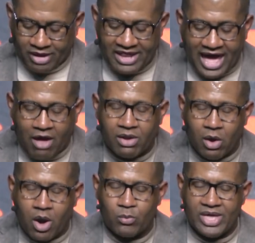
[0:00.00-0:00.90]
And now,
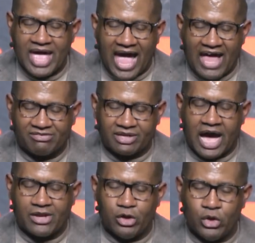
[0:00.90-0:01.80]
Lord, we ask,
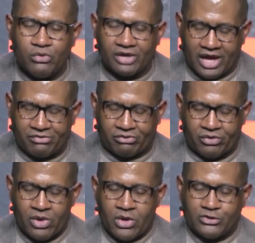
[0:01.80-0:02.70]
God, use
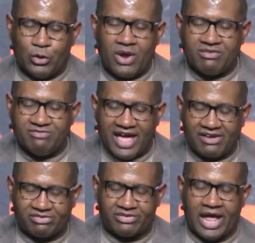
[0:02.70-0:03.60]
us to
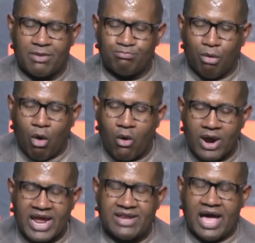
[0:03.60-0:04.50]
invest and
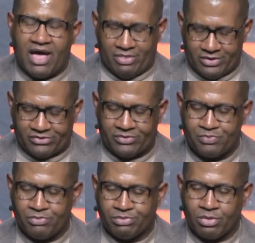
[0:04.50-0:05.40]
pour into others.
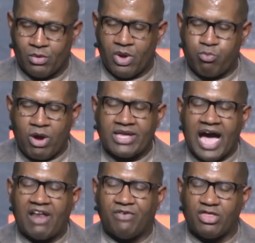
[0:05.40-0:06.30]
We pray,
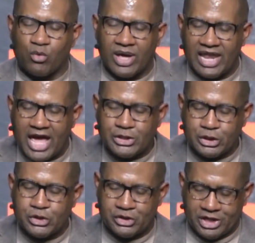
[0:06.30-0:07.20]
God, for the
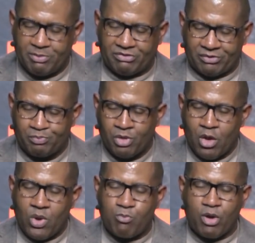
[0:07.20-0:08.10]
relationships.
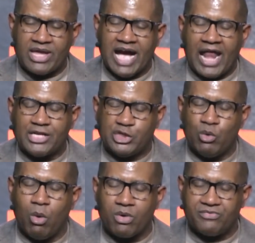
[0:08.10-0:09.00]
We pray, God, that you
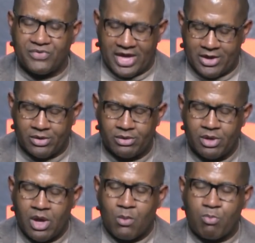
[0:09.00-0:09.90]
will reveal.
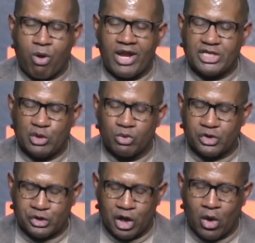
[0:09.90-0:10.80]
We pray that you will
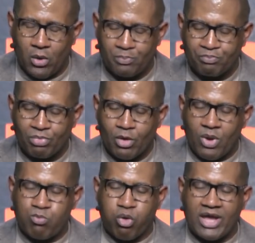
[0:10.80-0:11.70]
show.
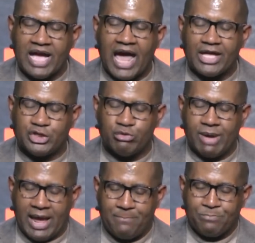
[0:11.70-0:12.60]
We pray, God, that you
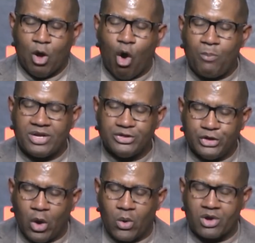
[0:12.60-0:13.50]
may open
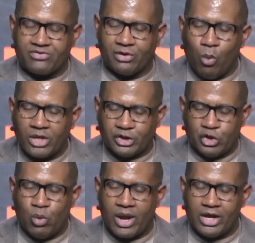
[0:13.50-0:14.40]
doors for what
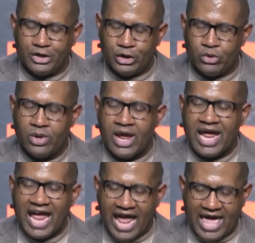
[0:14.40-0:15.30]
you want to do
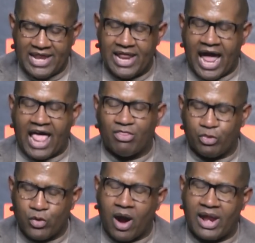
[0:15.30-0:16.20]
in and
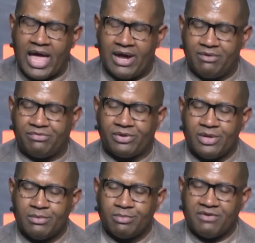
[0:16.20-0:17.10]
through our lives.
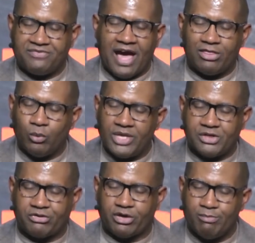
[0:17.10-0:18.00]
And Father, we
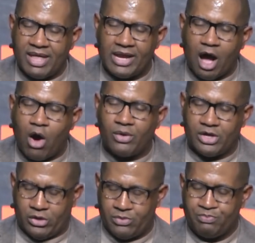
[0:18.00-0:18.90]
just commit it all to
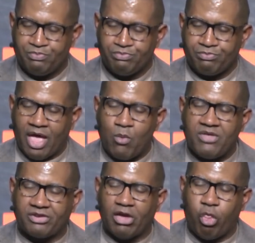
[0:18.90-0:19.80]
you. And
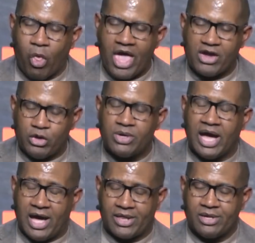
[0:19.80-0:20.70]
we say thank you,
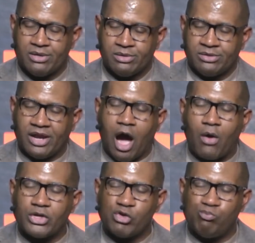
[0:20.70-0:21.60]
God, that
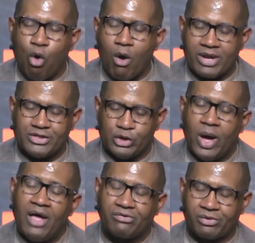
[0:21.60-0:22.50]
all that you've poured
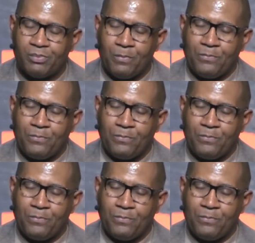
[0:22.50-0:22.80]
into us